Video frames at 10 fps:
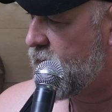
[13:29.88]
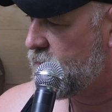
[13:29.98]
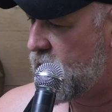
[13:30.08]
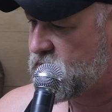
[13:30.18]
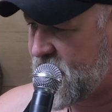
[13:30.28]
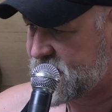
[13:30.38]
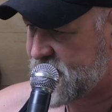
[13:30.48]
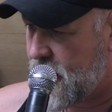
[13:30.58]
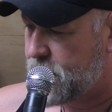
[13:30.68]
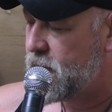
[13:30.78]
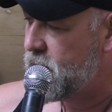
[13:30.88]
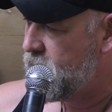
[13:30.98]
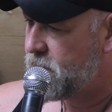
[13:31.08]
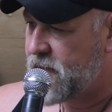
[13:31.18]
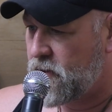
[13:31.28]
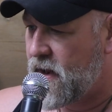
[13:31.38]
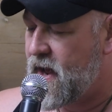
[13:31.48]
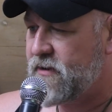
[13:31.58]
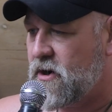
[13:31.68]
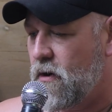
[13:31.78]
range next time, they're going to
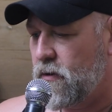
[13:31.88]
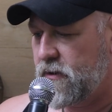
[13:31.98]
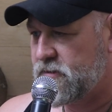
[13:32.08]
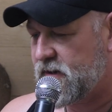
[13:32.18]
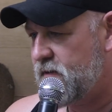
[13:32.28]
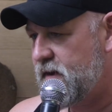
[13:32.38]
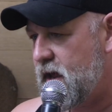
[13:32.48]
have a Carl Gustaf,